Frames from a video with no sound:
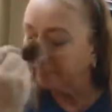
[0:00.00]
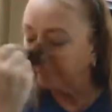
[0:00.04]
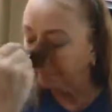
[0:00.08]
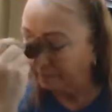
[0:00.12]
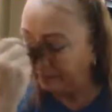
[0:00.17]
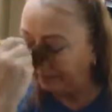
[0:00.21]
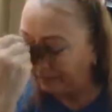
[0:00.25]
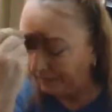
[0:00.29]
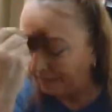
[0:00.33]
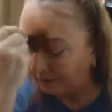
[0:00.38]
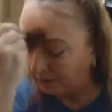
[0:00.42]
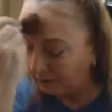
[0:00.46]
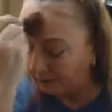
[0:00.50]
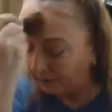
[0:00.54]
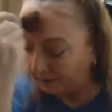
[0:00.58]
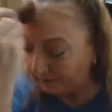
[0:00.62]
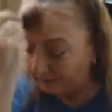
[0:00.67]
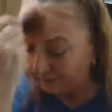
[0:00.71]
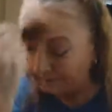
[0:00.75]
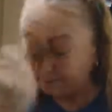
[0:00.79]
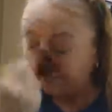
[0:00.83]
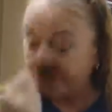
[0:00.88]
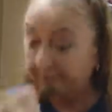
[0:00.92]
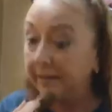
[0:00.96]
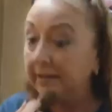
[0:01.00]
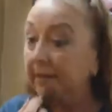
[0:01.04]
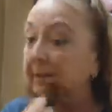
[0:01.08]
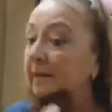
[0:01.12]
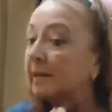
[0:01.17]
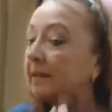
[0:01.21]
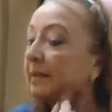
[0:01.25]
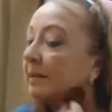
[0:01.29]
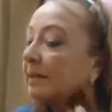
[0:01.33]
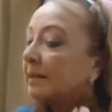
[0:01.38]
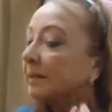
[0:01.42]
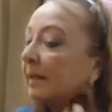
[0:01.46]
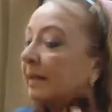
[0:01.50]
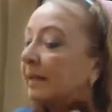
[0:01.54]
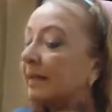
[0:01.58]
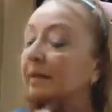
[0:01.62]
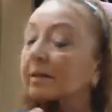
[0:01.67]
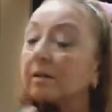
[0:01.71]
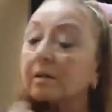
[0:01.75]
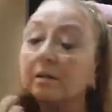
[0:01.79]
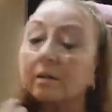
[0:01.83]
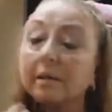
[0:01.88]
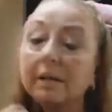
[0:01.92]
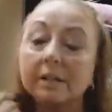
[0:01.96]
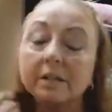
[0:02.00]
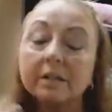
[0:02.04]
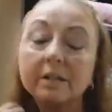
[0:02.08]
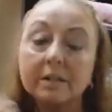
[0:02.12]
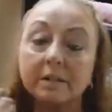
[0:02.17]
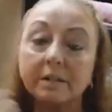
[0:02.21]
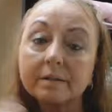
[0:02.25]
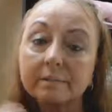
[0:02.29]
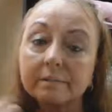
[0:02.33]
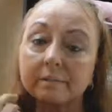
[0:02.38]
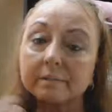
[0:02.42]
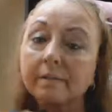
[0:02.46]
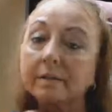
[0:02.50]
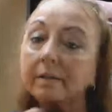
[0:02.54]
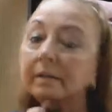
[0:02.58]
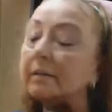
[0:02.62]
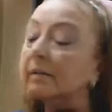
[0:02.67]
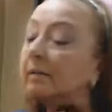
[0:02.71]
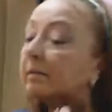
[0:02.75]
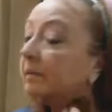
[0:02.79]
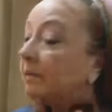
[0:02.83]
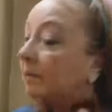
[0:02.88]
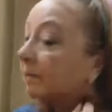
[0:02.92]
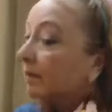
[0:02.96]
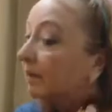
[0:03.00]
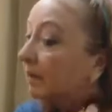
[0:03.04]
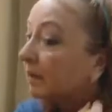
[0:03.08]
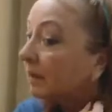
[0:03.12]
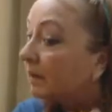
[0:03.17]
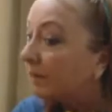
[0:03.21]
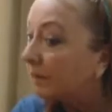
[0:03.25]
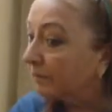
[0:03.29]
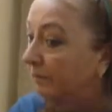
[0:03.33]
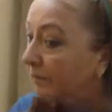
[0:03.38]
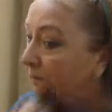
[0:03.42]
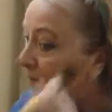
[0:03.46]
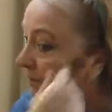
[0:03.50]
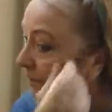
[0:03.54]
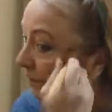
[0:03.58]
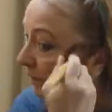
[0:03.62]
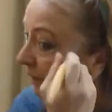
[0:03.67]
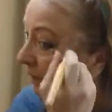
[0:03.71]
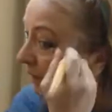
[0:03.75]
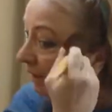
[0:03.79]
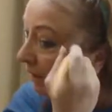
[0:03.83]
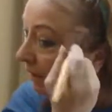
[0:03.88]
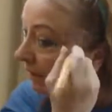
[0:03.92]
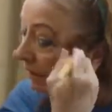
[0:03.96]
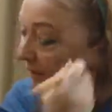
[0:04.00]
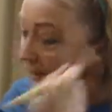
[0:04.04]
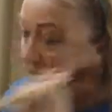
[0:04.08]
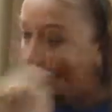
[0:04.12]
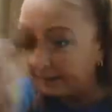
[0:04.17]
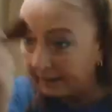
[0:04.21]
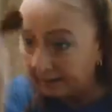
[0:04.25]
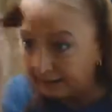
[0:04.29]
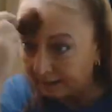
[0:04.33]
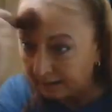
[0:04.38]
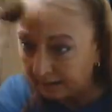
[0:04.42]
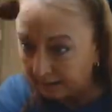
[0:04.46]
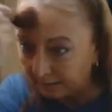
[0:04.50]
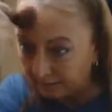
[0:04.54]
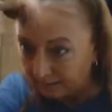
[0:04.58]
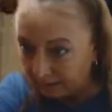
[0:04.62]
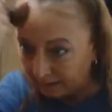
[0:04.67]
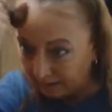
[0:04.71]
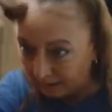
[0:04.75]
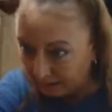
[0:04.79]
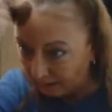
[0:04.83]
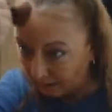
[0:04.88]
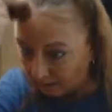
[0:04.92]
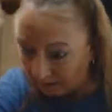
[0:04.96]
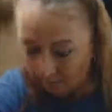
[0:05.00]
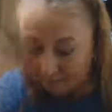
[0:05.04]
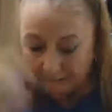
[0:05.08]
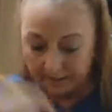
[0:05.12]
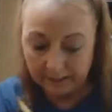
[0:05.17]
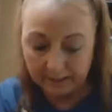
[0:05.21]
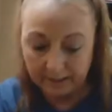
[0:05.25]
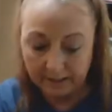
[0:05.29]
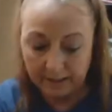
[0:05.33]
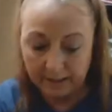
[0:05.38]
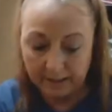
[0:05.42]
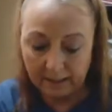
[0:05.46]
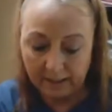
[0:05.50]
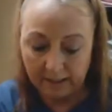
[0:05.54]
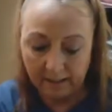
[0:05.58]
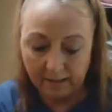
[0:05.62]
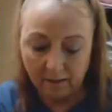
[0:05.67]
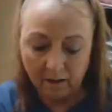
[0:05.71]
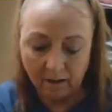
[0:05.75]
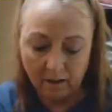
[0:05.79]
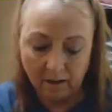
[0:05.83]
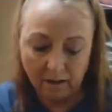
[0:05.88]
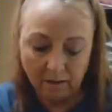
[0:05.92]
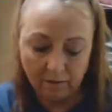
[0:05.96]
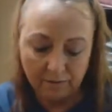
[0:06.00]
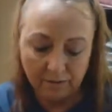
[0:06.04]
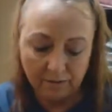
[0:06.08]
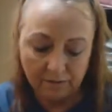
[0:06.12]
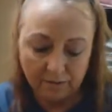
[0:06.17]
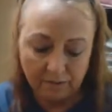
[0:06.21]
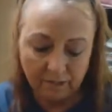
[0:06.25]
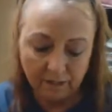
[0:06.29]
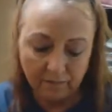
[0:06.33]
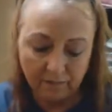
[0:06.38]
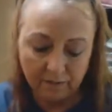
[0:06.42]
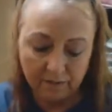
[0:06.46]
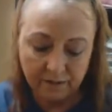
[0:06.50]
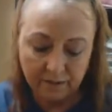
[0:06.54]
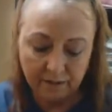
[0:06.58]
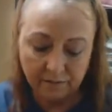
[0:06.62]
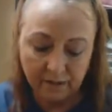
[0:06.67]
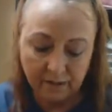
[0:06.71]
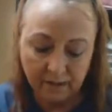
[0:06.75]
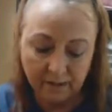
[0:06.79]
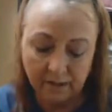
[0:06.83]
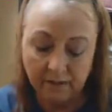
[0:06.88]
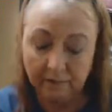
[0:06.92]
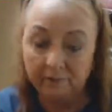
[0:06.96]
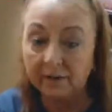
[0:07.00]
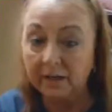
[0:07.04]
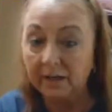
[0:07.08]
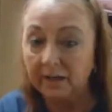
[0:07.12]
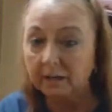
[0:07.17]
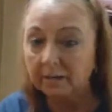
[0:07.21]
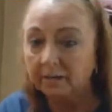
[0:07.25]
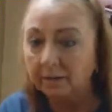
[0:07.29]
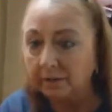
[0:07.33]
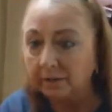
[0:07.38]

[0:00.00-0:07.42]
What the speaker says: but I do it because I just, first of all, I can't come to you and say, oh, this stuff is great if I don't